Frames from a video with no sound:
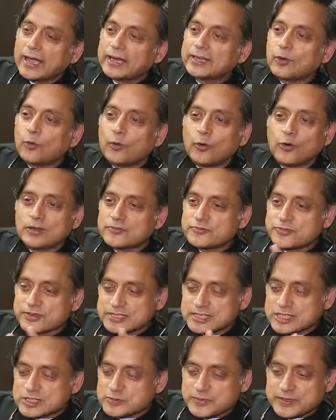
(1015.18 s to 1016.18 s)
And all of
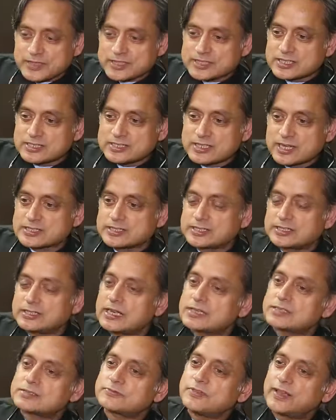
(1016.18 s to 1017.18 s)
this has been suggested
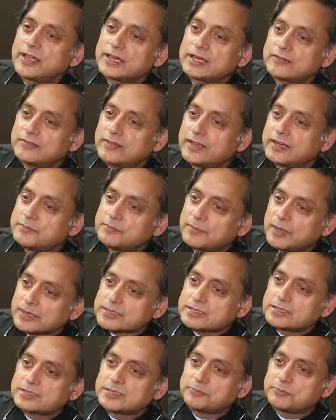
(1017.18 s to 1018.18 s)
as very, very
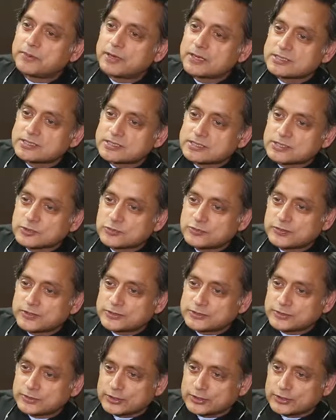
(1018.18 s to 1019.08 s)
much in the Persian Sufi